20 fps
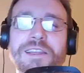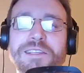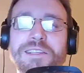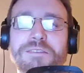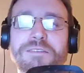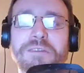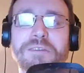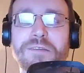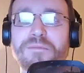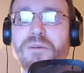in
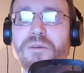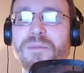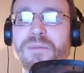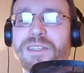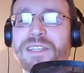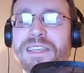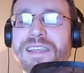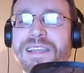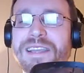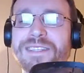his final
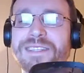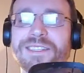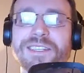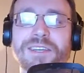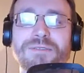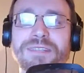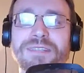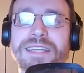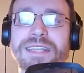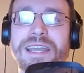moments, and he gets
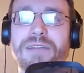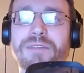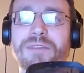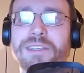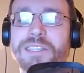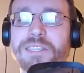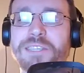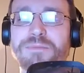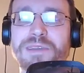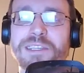to go down
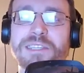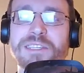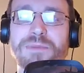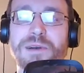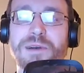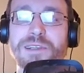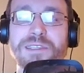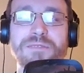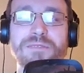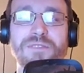as his
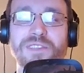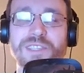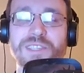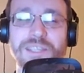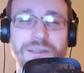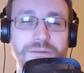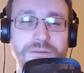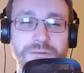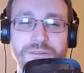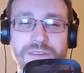best possible
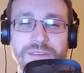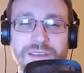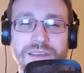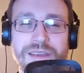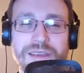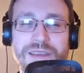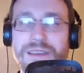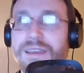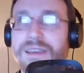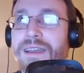self.
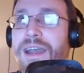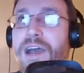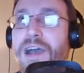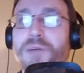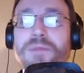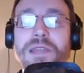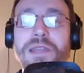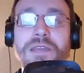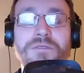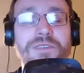
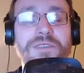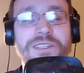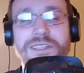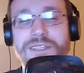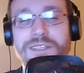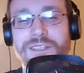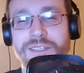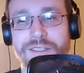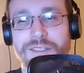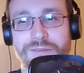How many of us
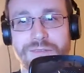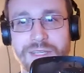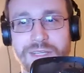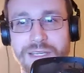get to do